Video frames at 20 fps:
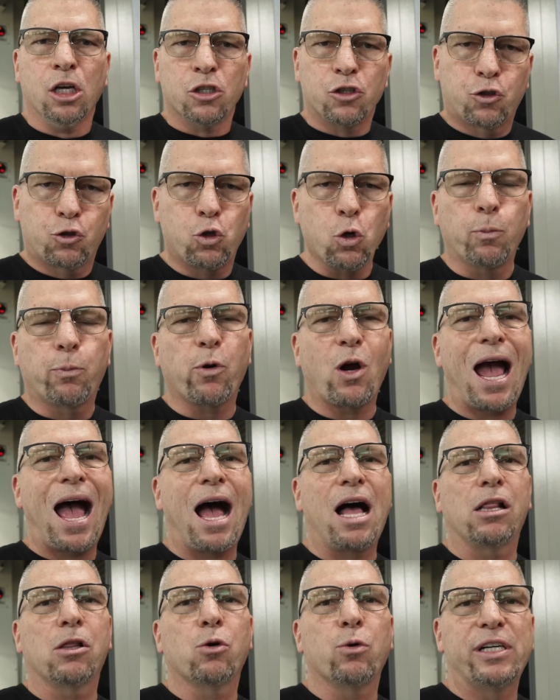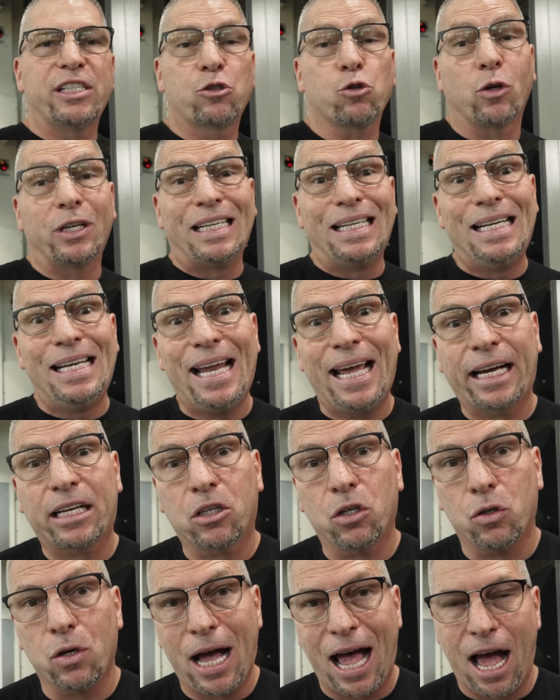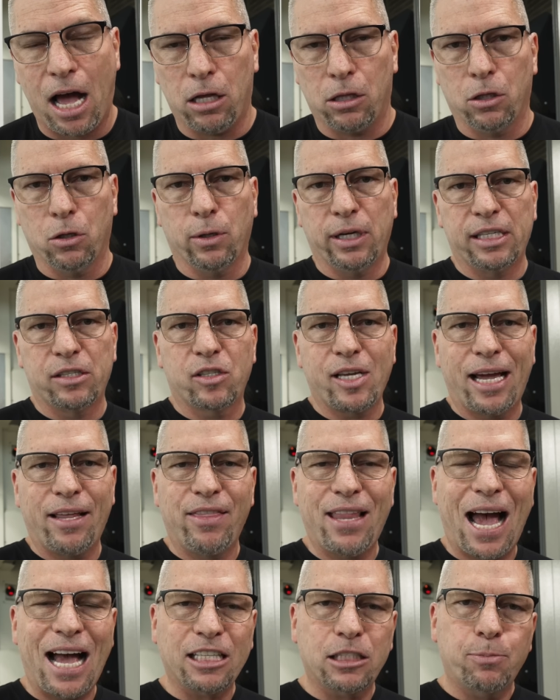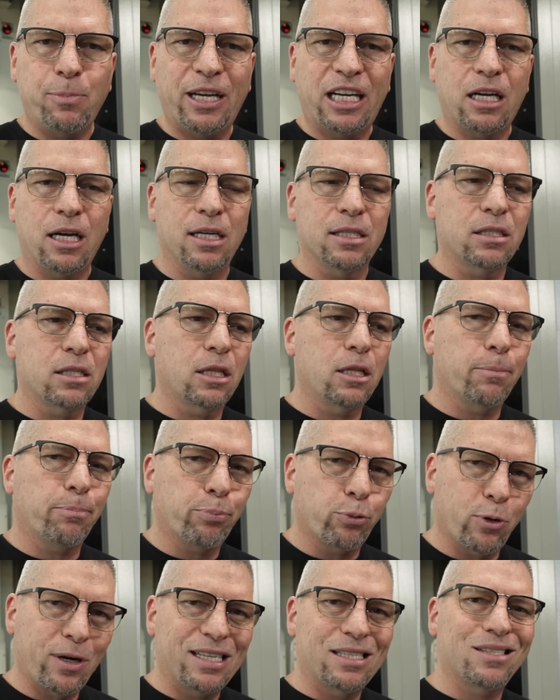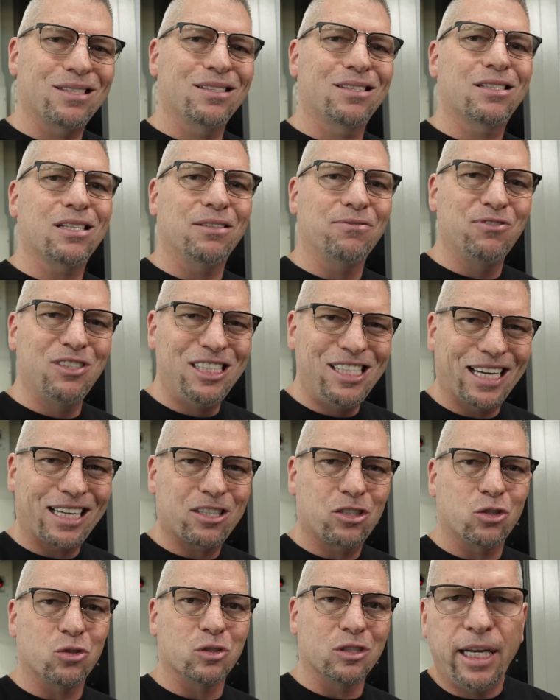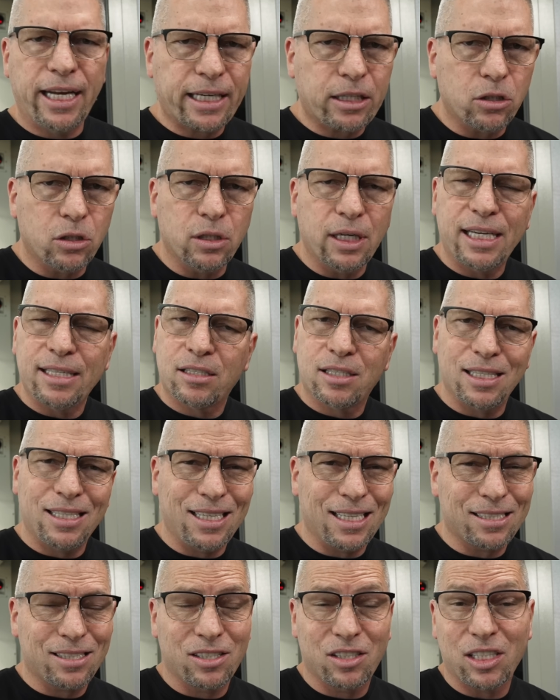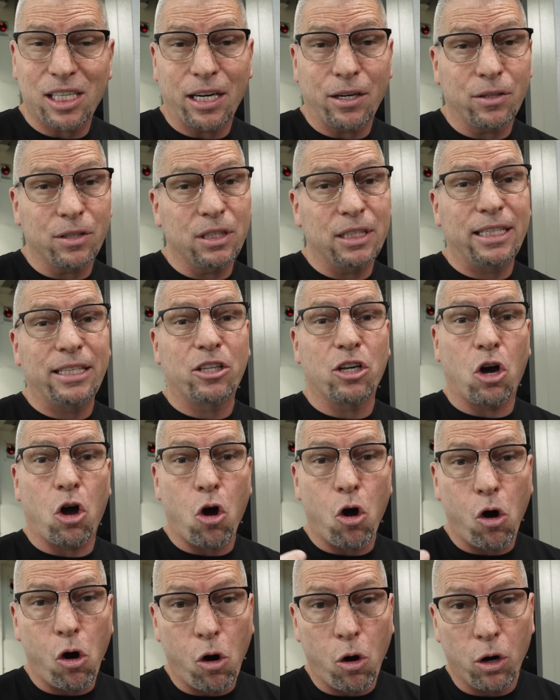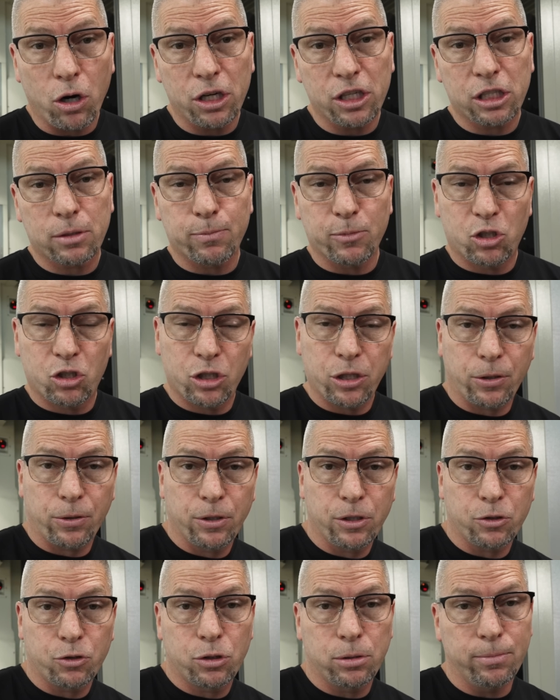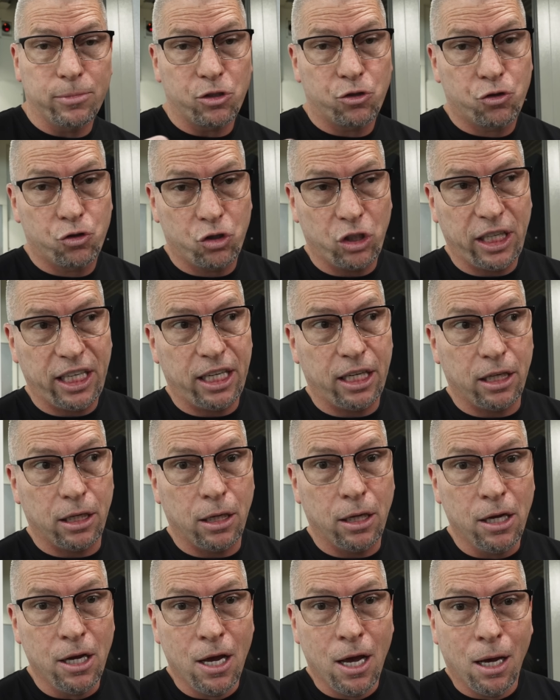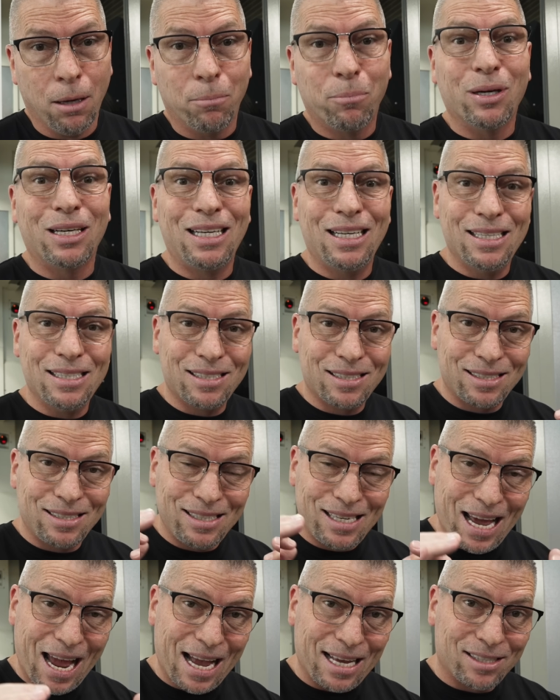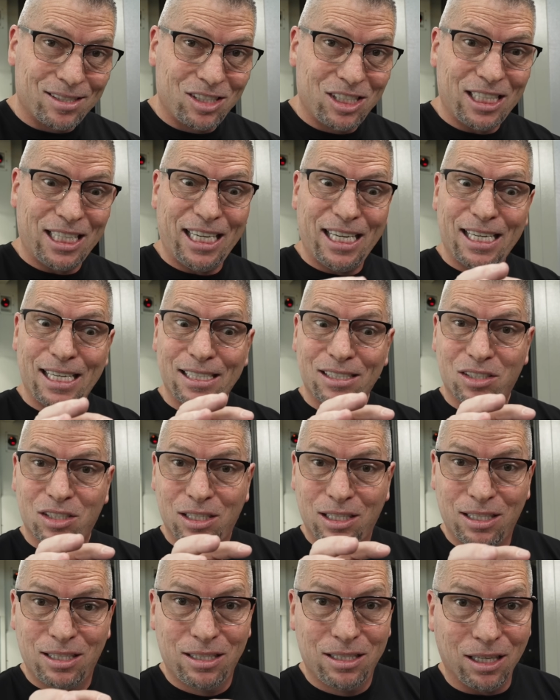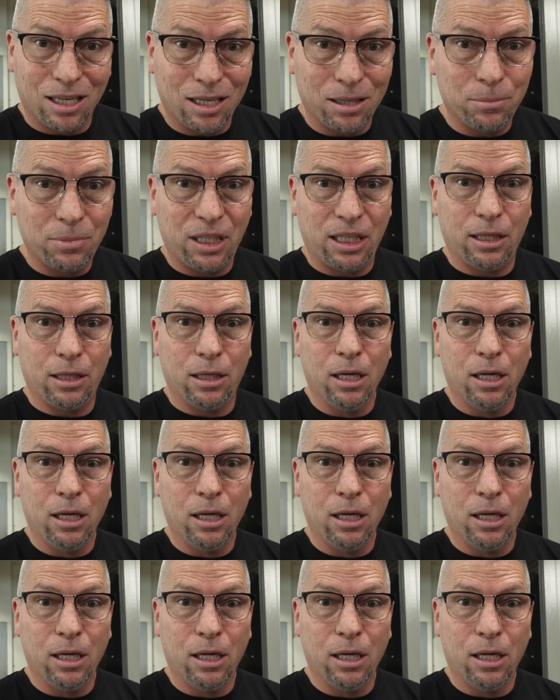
super alloys or nickel alloys, and that's because of the presence of nickel. Nickel isn't necessarily the hardest material to machine, but it's nasty, it's gummy.